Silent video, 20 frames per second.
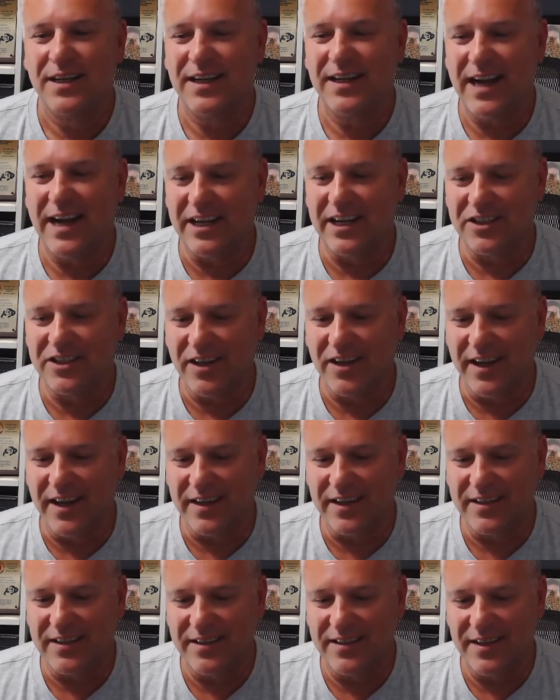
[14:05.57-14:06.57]

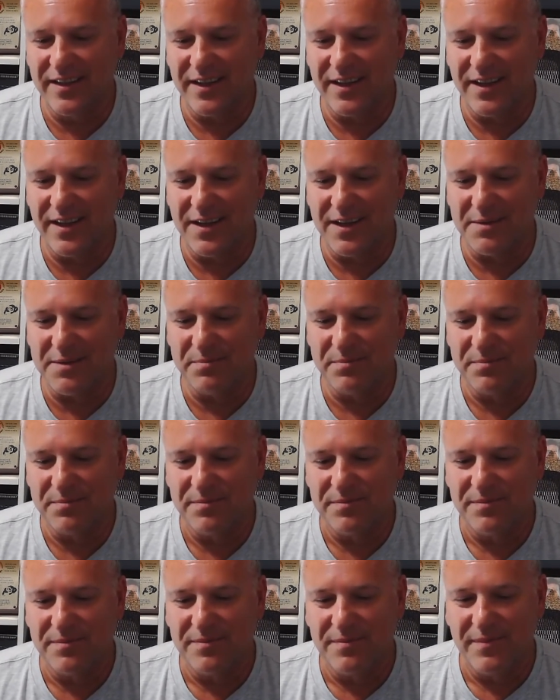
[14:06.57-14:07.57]
contract,
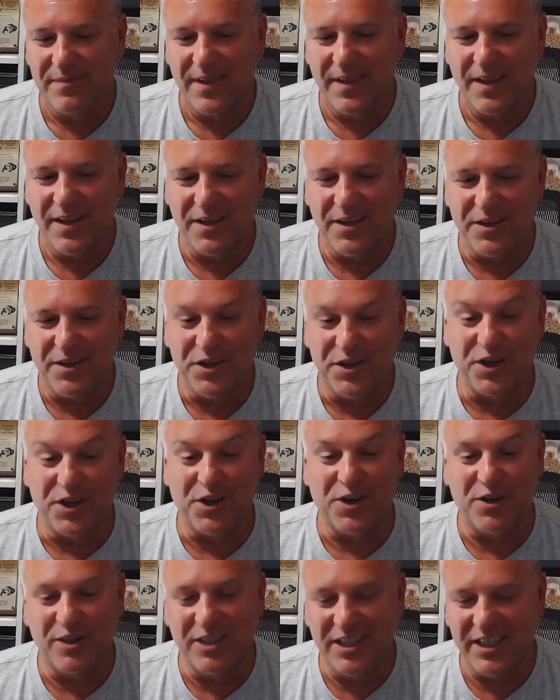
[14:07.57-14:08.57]
you know,
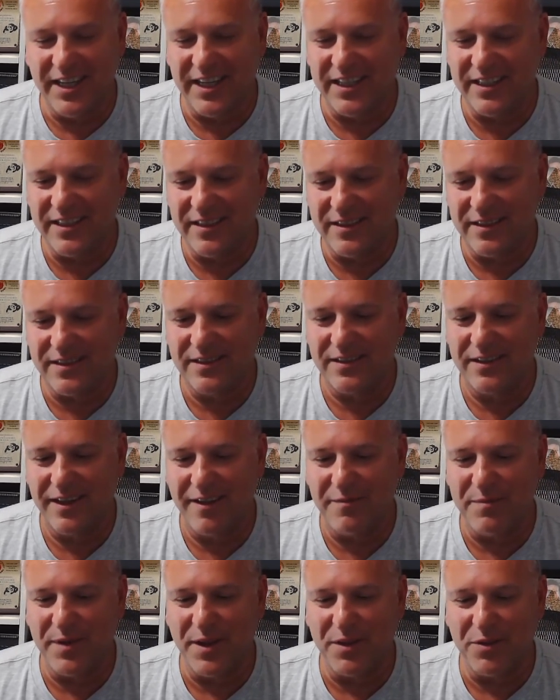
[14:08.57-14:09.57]
negotiations
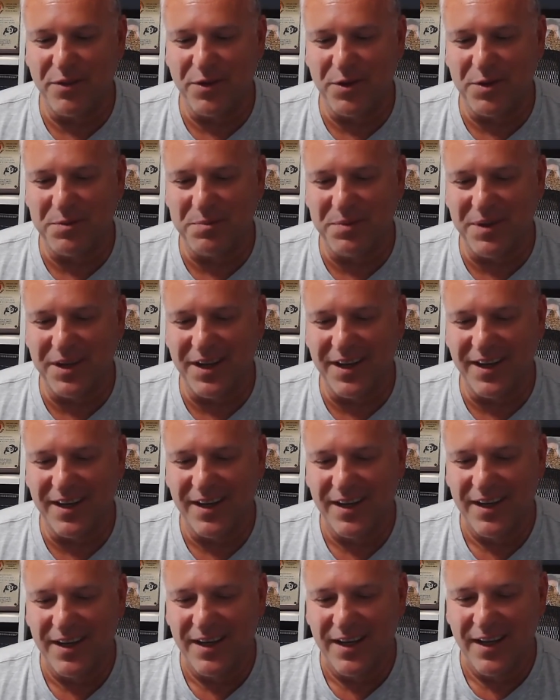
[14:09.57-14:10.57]
I've been through. But
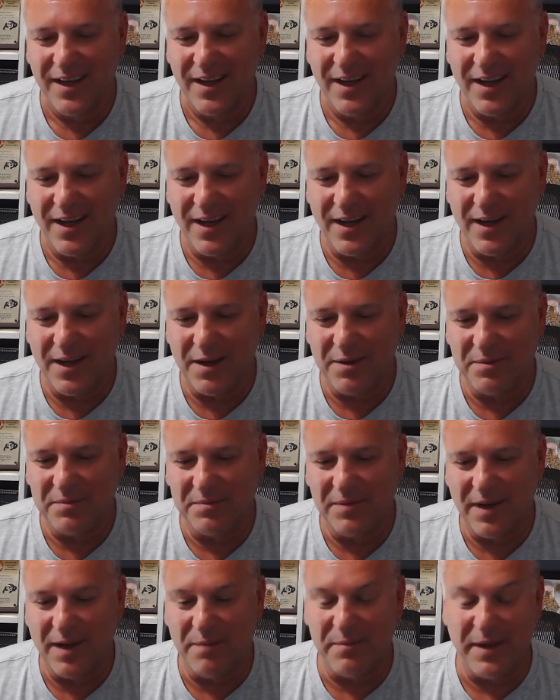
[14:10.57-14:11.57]

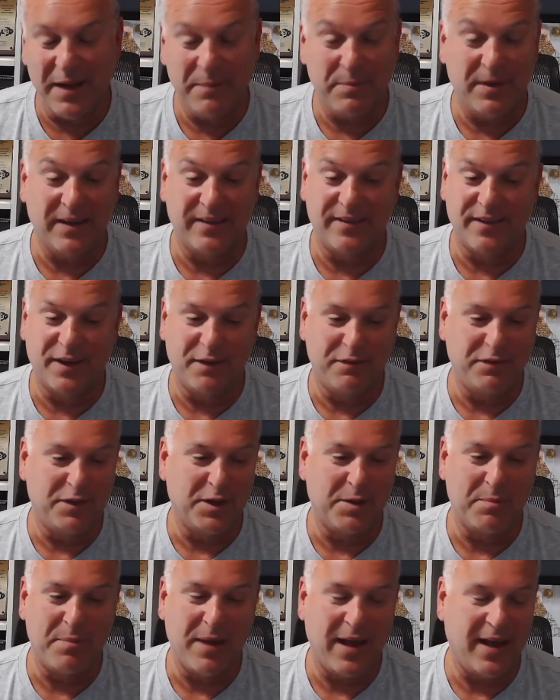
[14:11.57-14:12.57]
I'll make myself
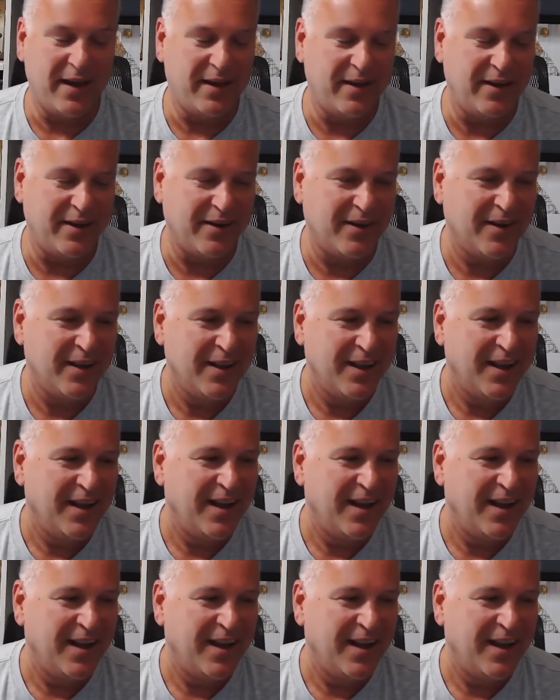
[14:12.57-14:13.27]
look bad here.